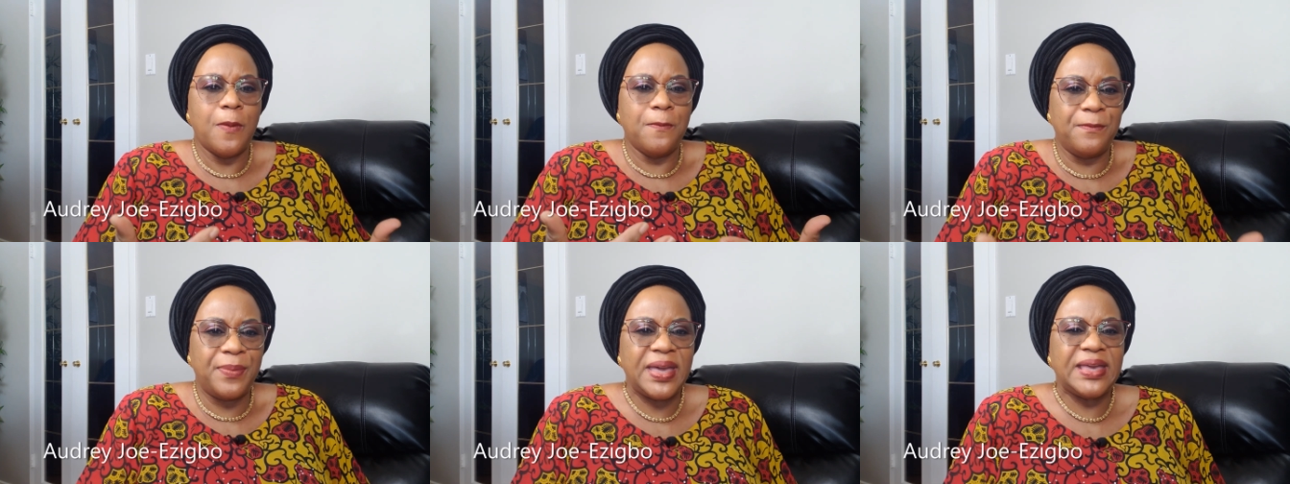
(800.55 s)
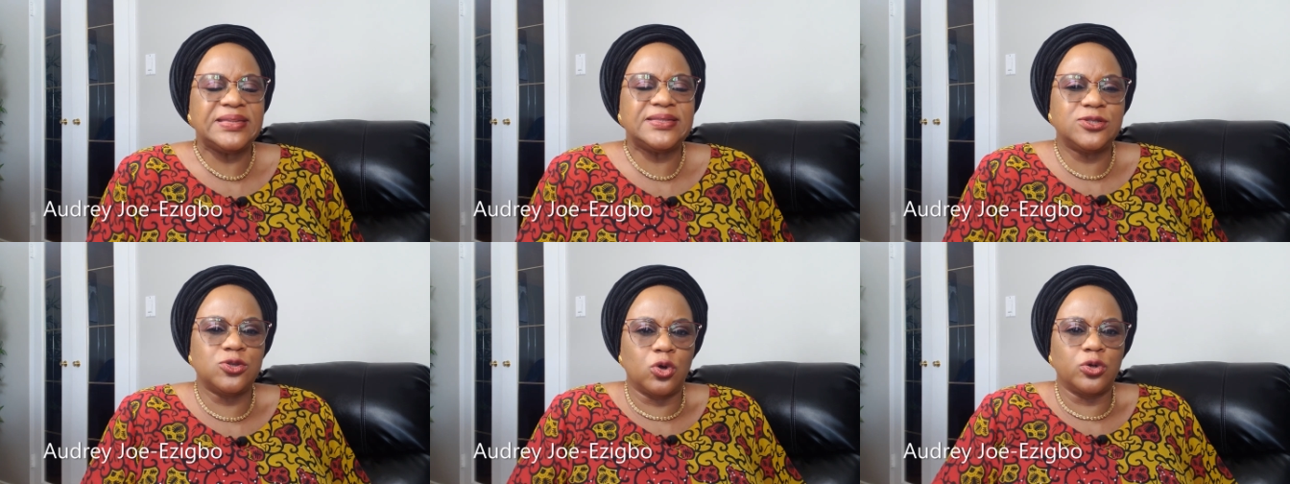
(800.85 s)

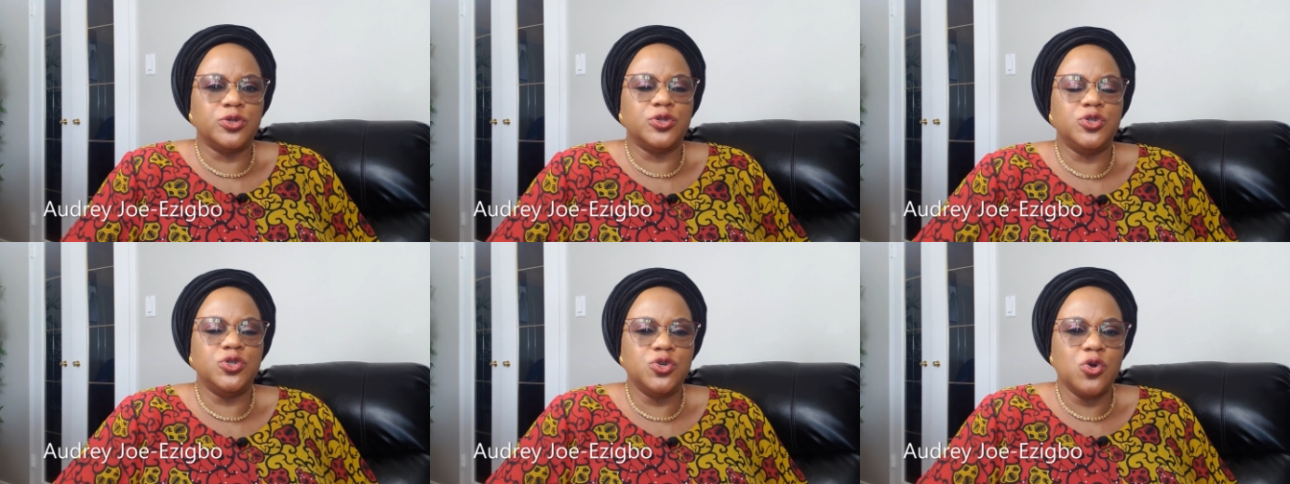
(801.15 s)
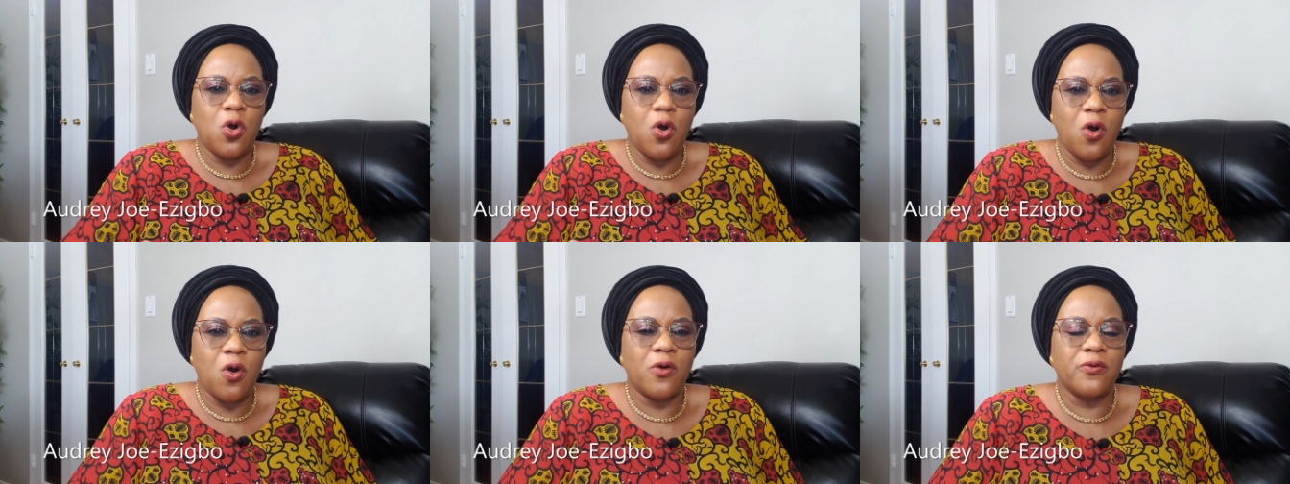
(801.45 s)
based on
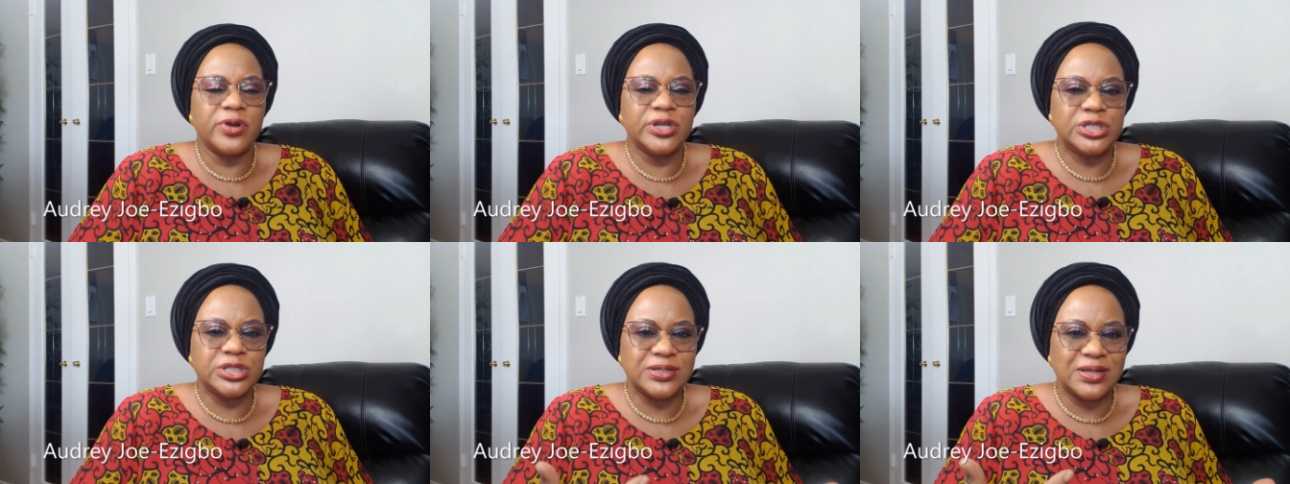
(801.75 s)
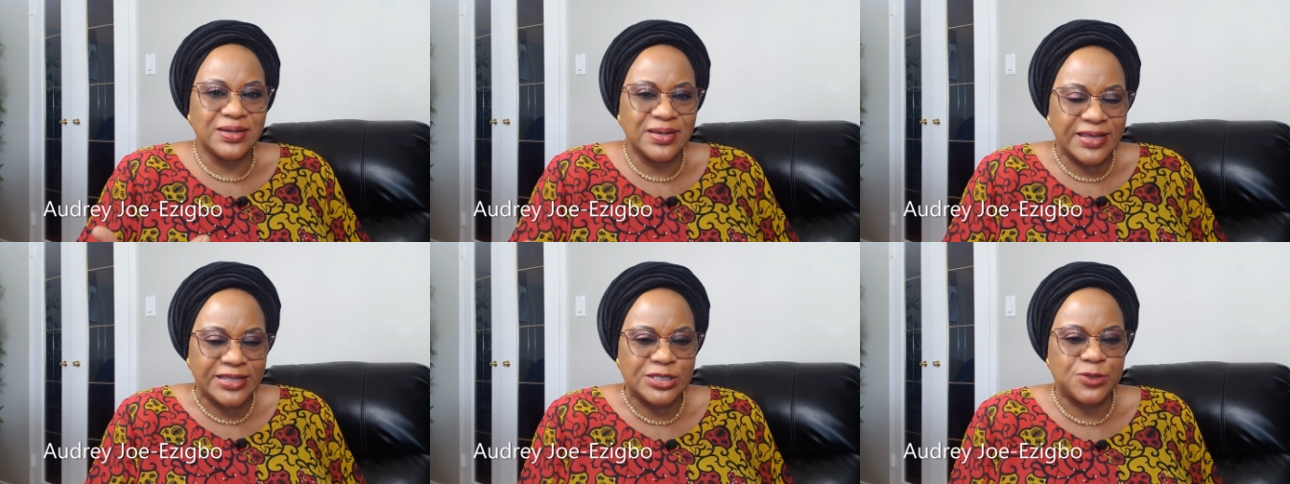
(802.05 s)
your
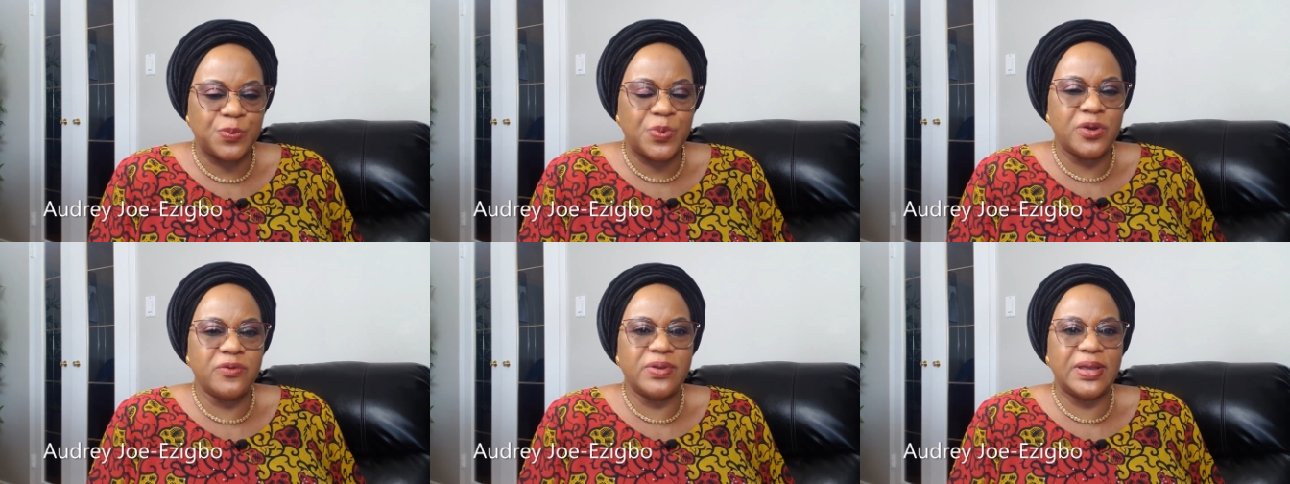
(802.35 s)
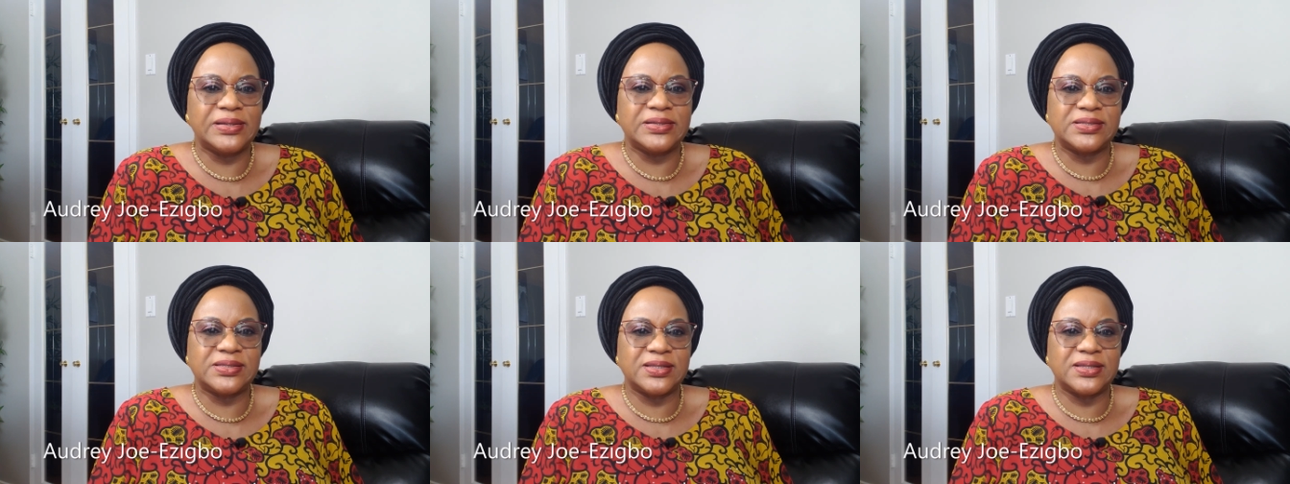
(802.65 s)
original
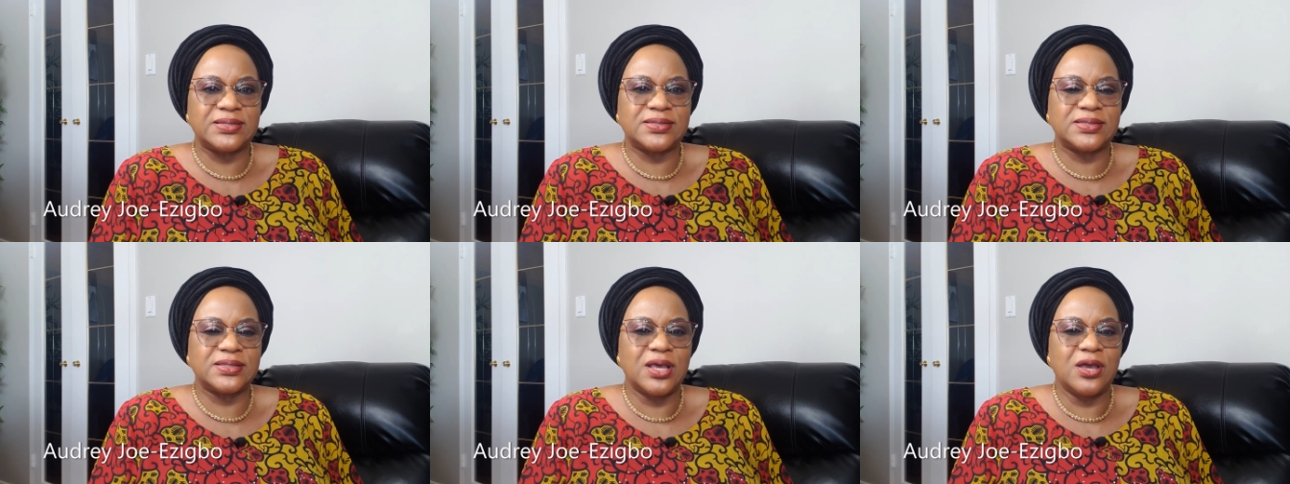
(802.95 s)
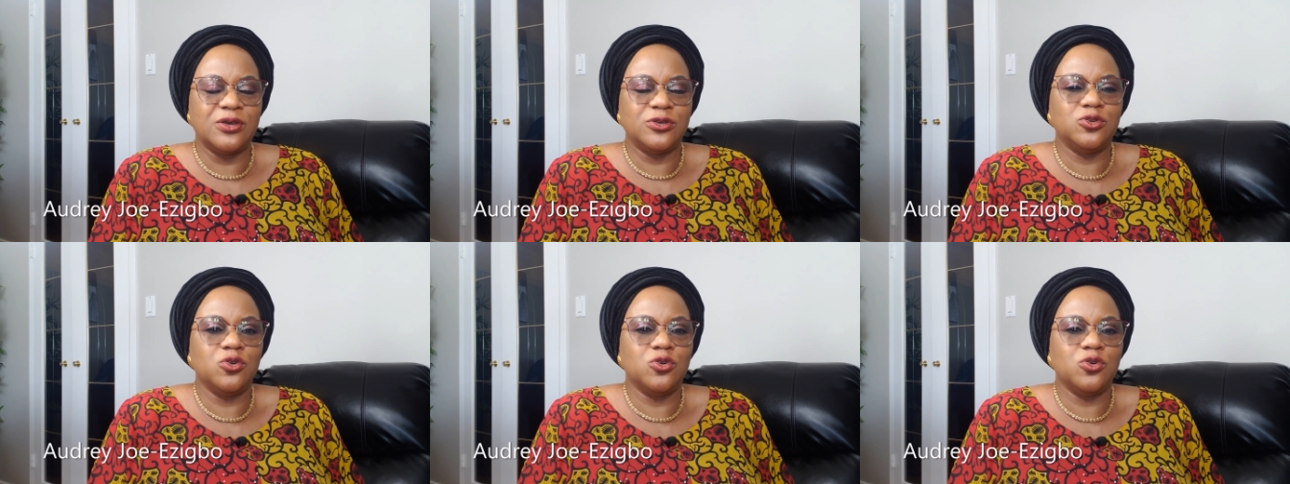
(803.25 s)
experiences,